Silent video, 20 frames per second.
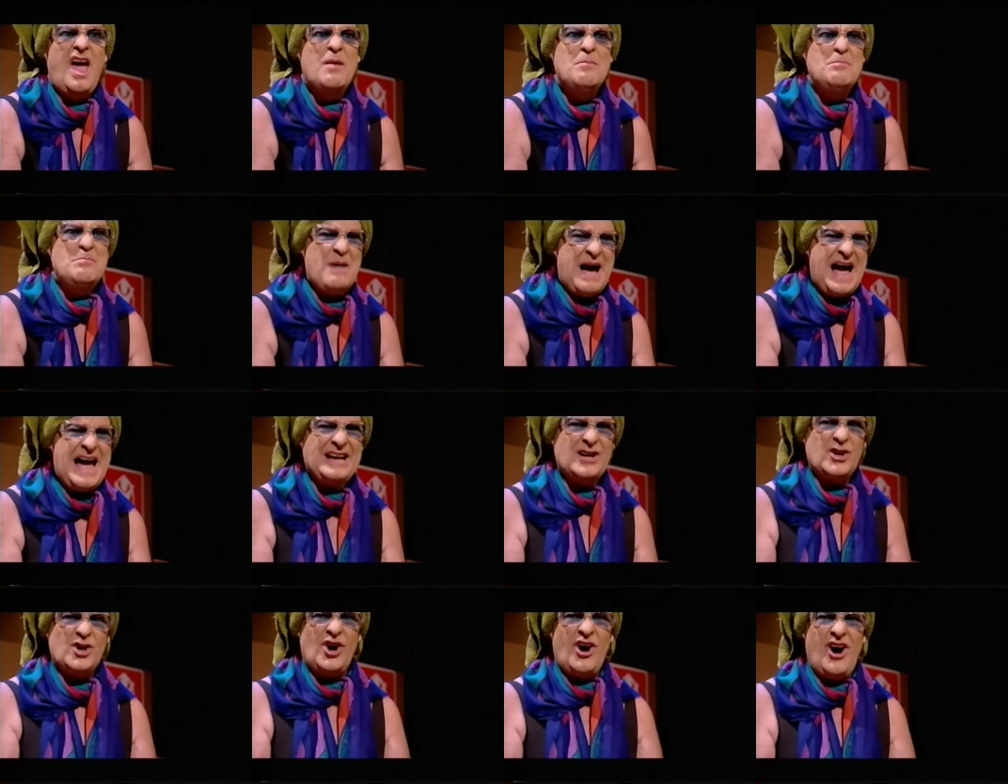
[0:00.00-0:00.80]

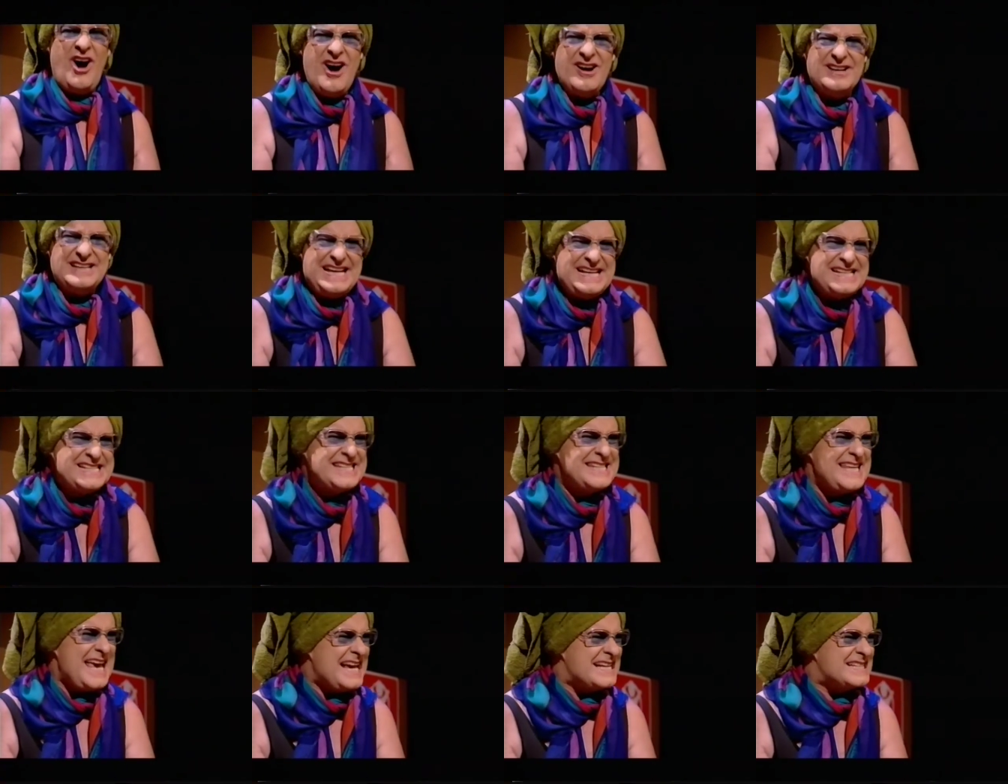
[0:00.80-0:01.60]
My God, it's
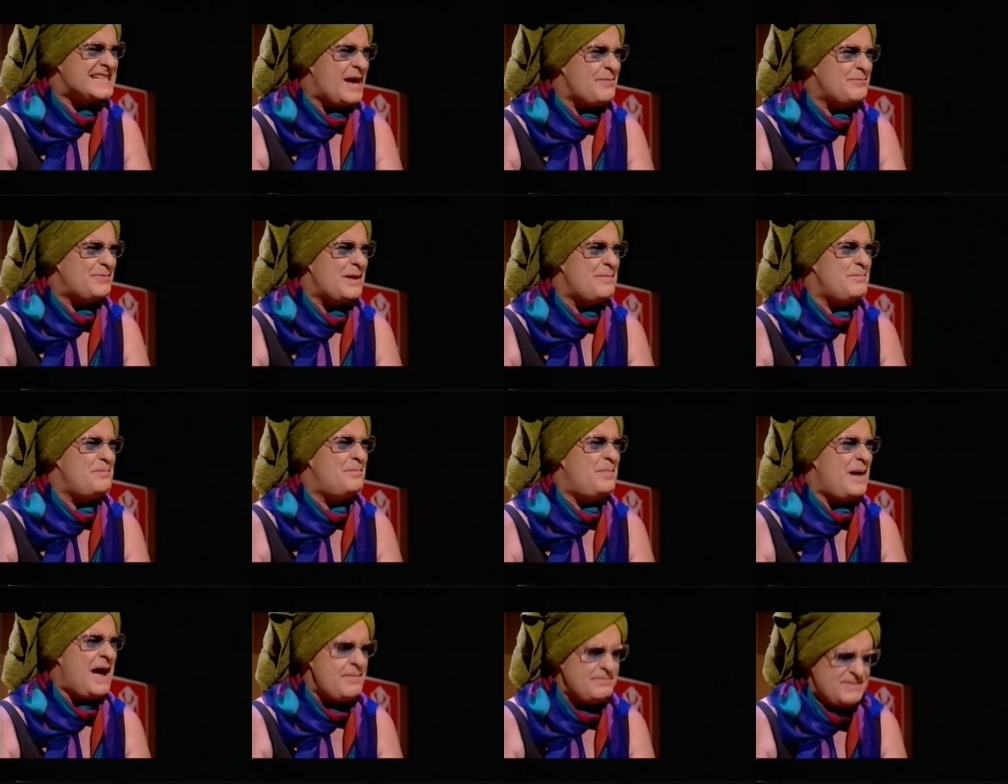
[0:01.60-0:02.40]
sex up the
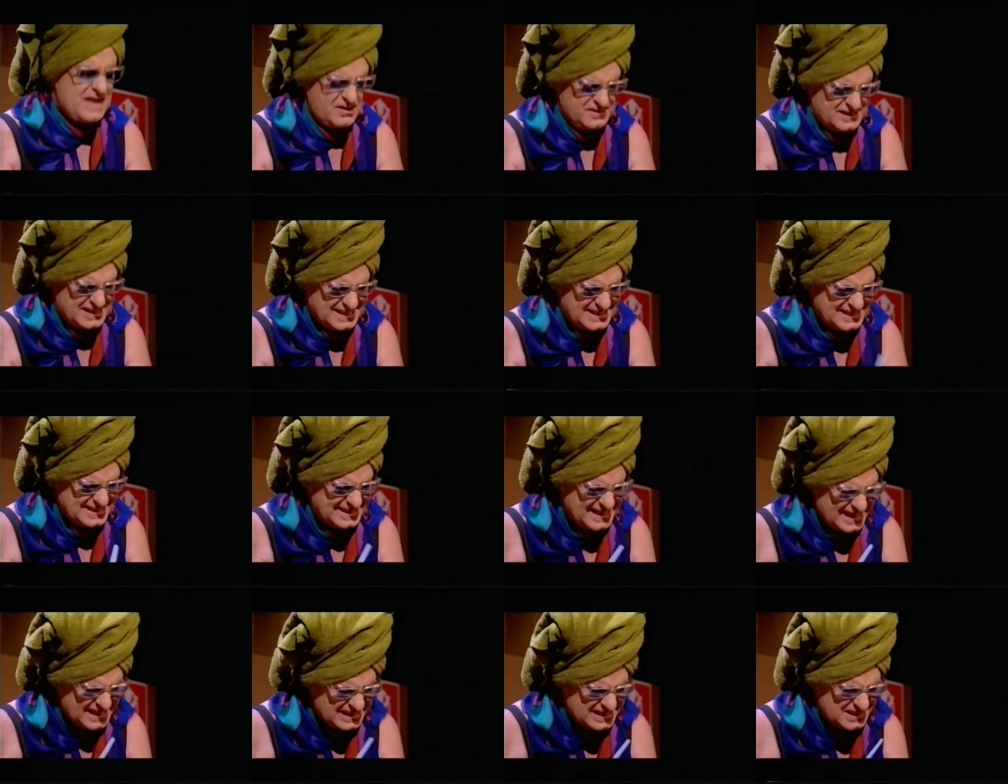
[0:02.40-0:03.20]
bum. They're
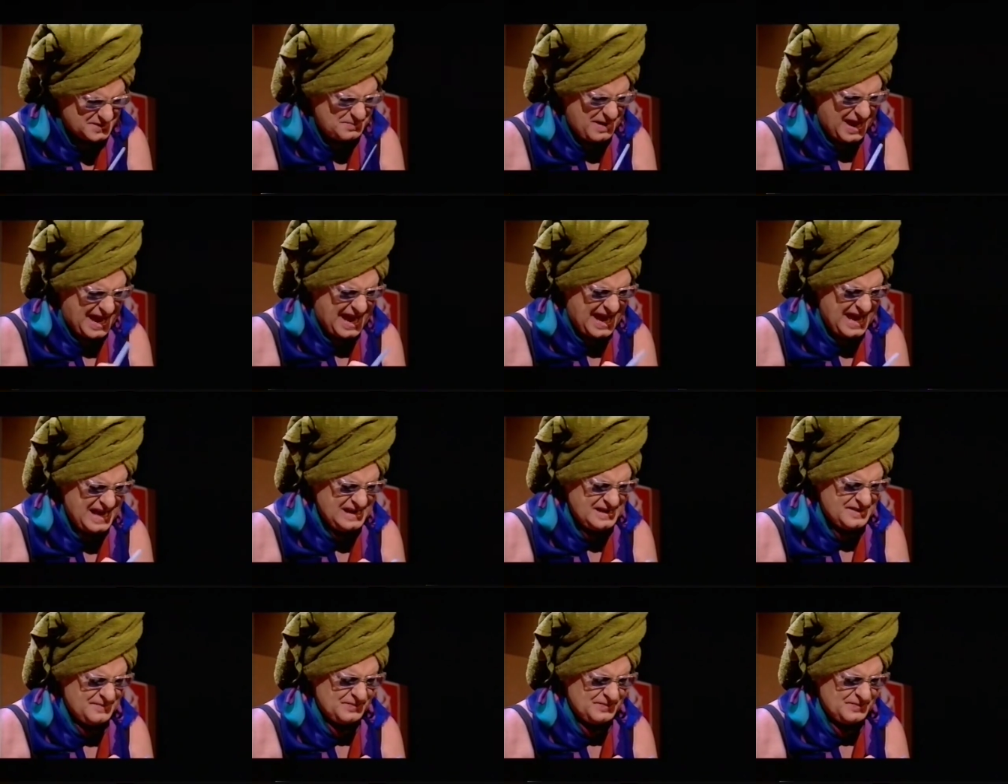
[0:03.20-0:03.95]
cis, man.